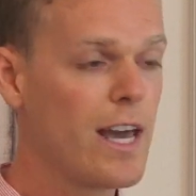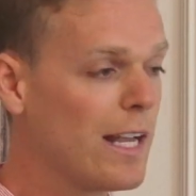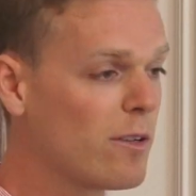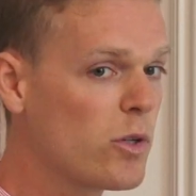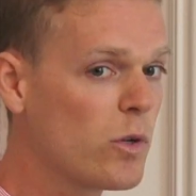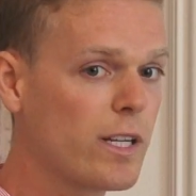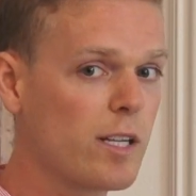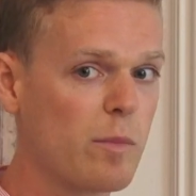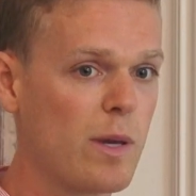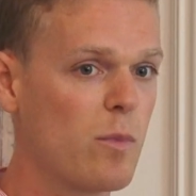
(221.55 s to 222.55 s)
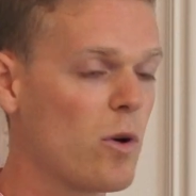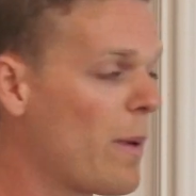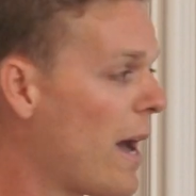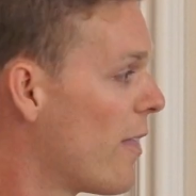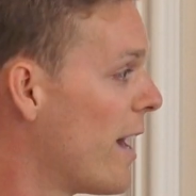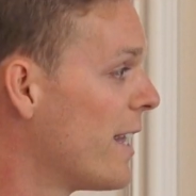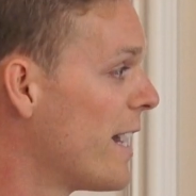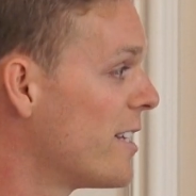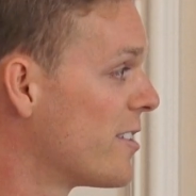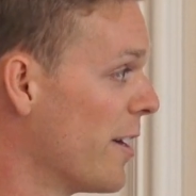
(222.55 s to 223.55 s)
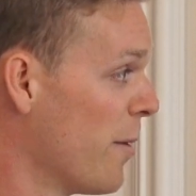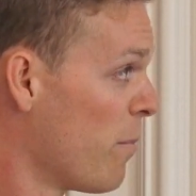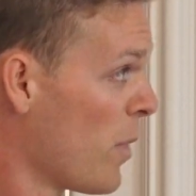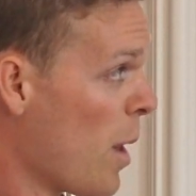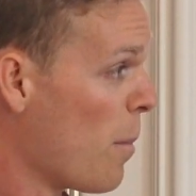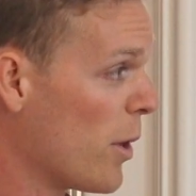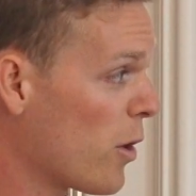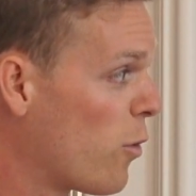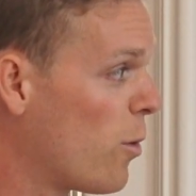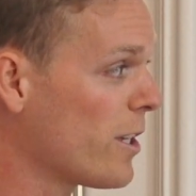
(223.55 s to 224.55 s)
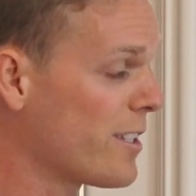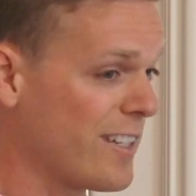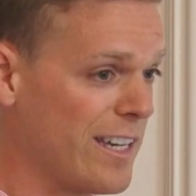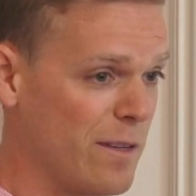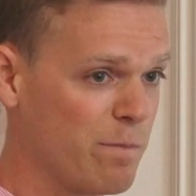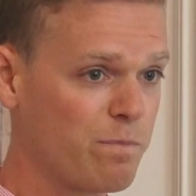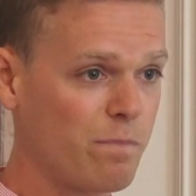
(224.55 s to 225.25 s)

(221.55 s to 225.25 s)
Now, I'll talk a little bit more about that later, but quality